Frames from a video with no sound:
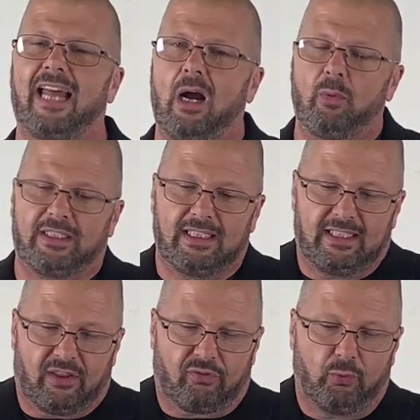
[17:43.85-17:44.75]
Now we can
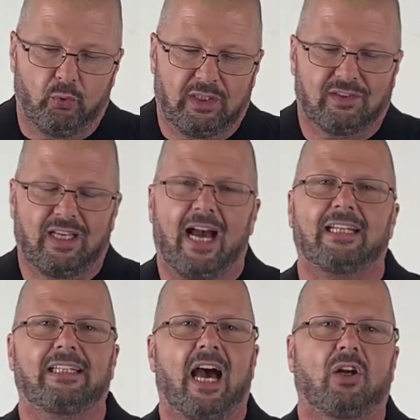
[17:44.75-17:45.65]
get through this side.
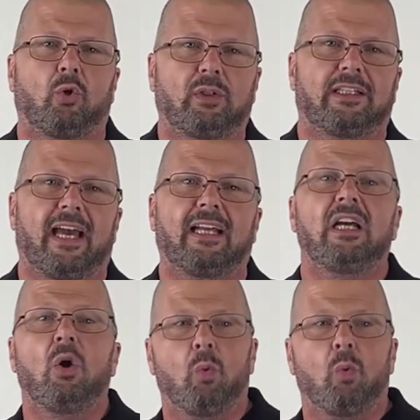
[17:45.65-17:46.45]
And not only that,